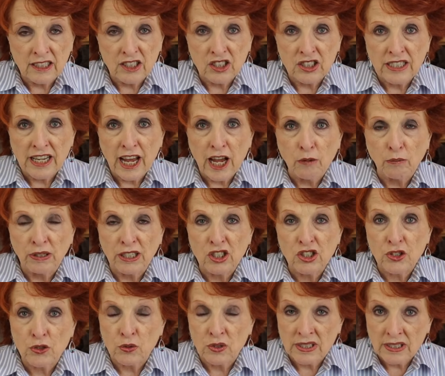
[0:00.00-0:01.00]

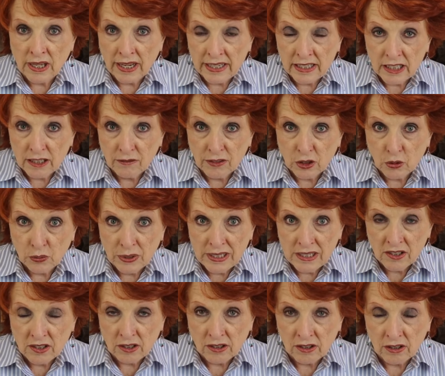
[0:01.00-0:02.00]
established through scientific
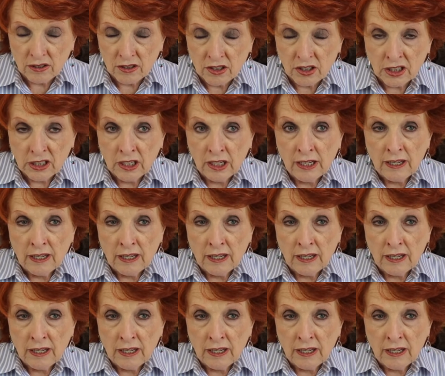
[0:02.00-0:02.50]
research